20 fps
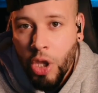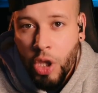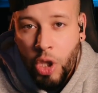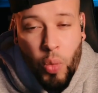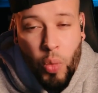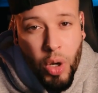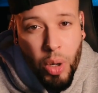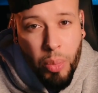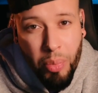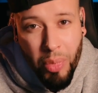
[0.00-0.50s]
You
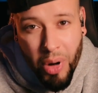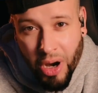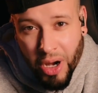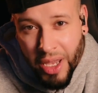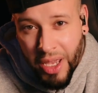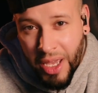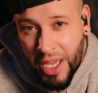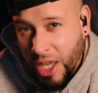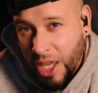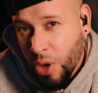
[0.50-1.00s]
want to
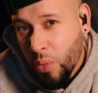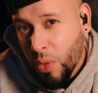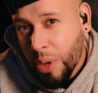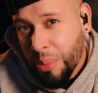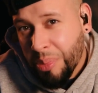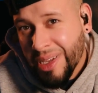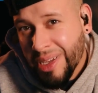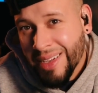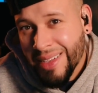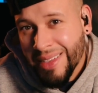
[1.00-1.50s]
market, and you want to
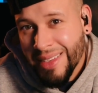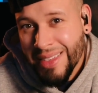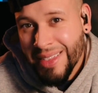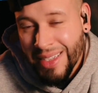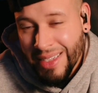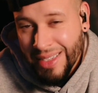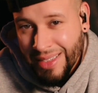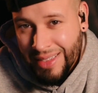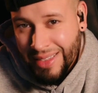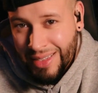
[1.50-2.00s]
be
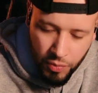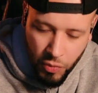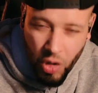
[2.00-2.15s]
consistent.